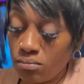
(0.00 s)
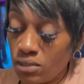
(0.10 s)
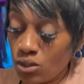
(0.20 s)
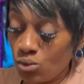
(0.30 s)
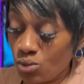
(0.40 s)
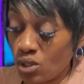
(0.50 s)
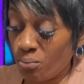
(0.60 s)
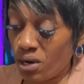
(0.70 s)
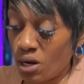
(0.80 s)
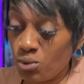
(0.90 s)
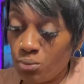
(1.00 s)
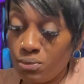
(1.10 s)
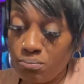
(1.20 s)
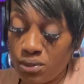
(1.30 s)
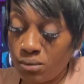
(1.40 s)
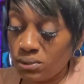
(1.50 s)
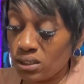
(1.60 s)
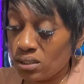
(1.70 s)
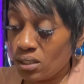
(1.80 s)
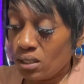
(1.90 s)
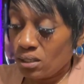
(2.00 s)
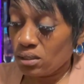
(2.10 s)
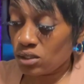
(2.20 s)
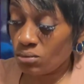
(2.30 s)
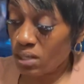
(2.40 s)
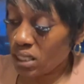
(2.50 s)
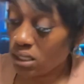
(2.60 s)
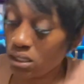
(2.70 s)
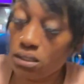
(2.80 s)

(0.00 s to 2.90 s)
make you want to pop open bubbly. And somebody